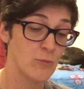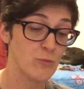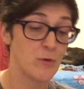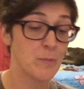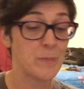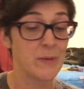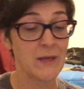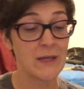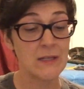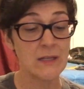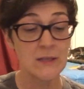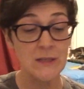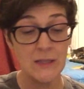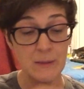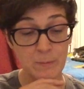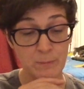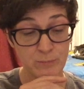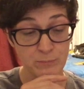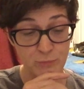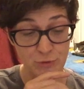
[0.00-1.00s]

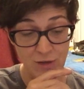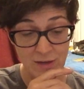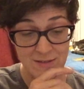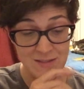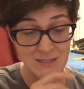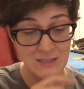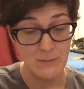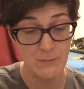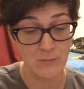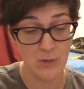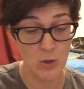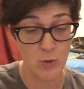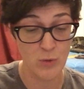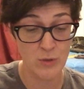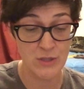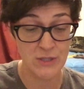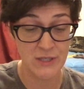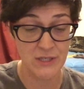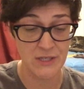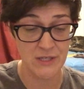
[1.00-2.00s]
Repeatedly press the
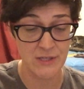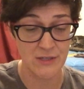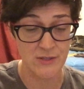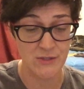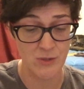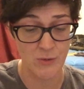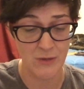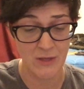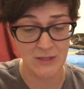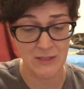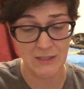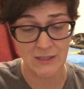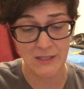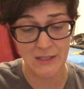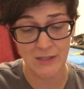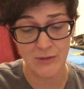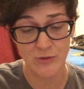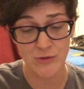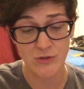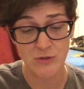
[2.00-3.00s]
mode key so that the
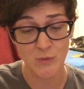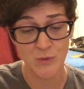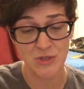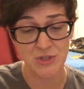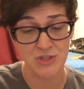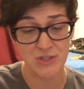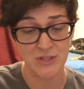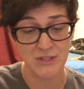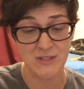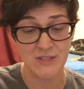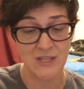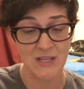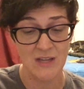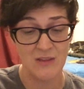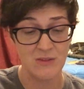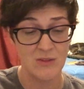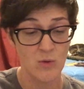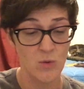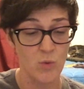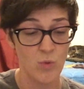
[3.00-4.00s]
heater switches
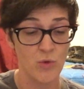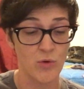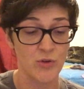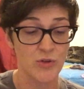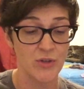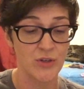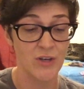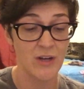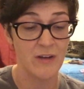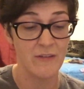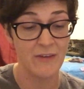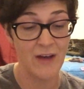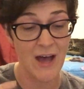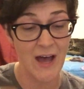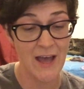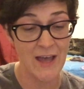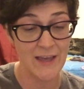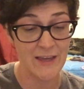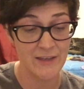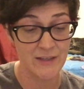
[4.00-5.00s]
in the order of
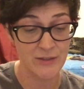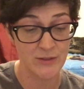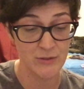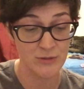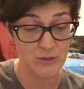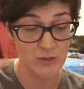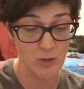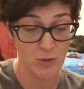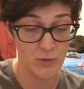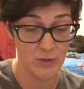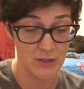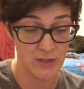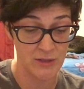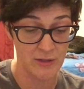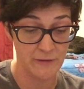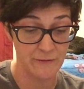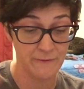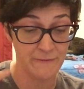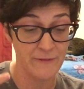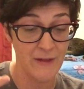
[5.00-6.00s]
high gear, low
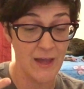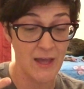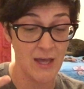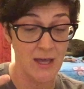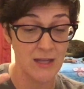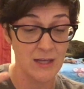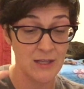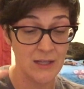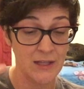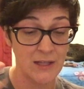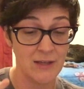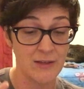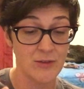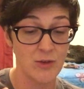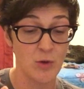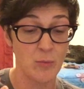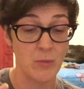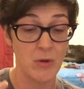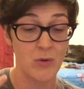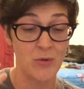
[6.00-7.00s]
gear, fan,
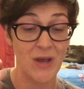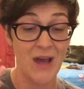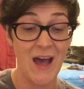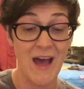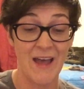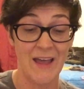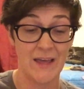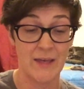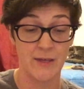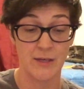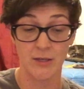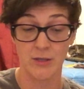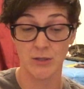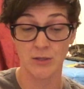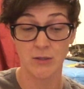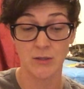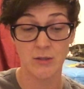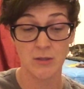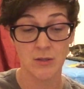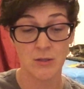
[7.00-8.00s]
eco mode, high
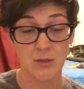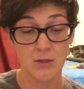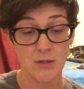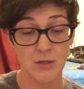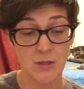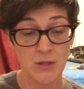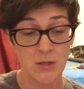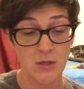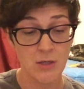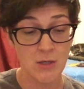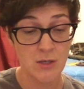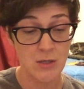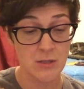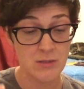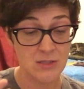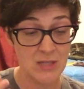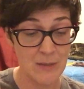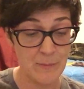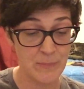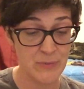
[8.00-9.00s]
gear.
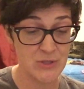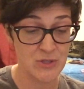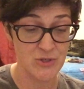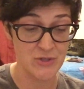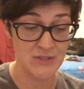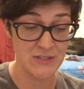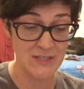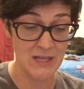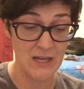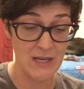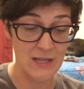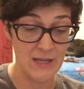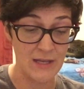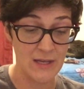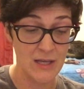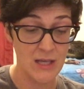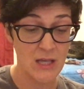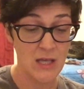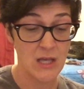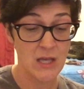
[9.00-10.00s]
Temperature
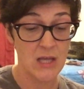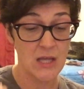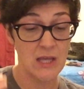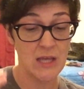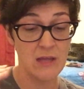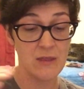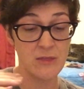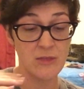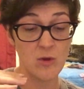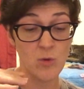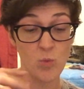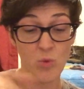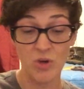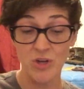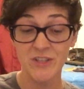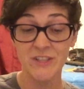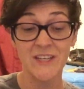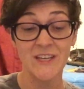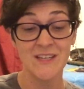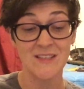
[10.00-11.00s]
setting. In the
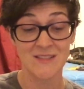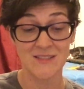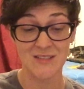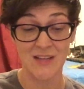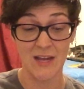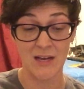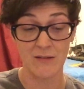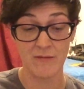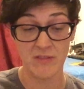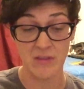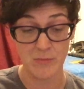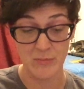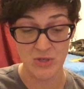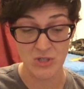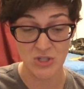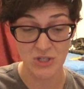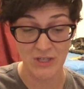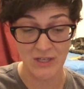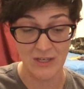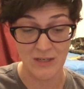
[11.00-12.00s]
working state of the
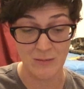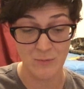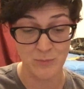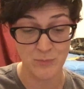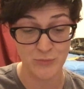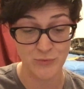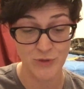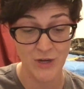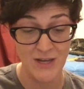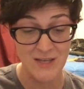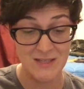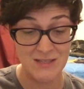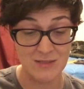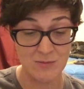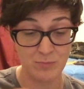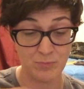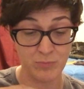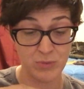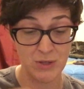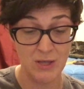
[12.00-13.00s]
machine,
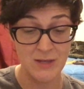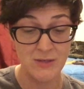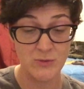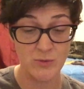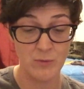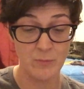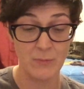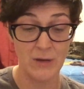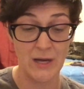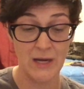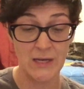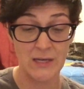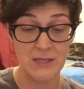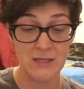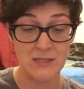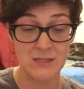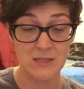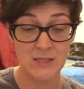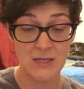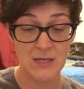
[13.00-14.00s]
press plus or
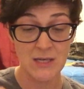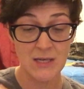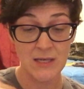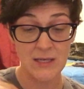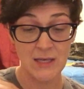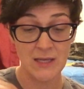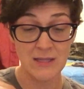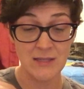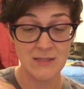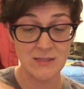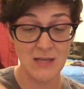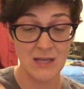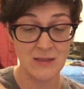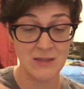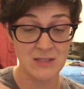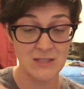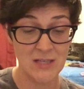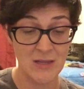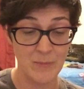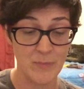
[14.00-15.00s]
minus can set
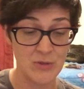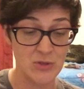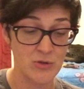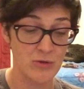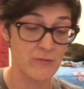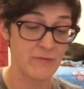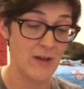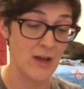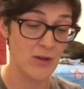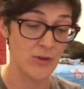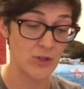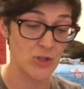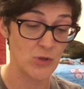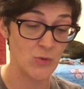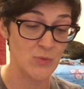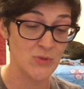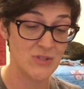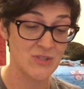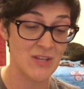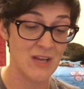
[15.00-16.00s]
the temperature
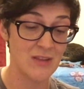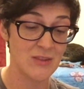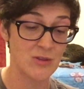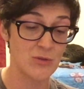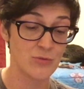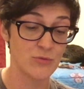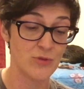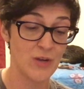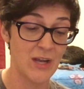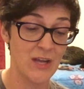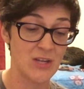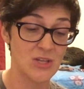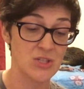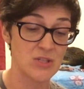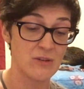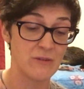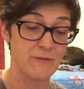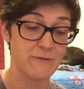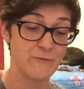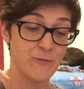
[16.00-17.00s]
value. Set the
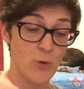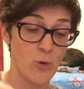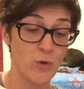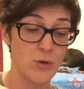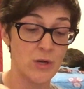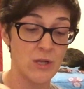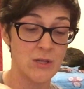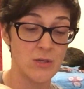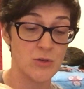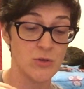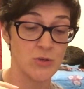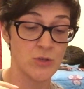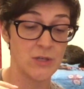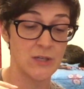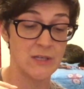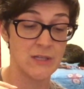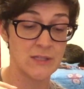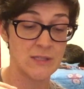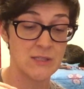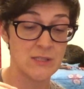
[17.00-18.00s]
range of 40
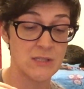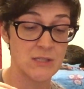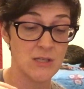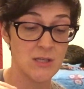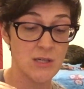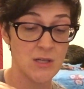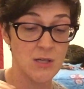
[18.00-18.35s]
degrees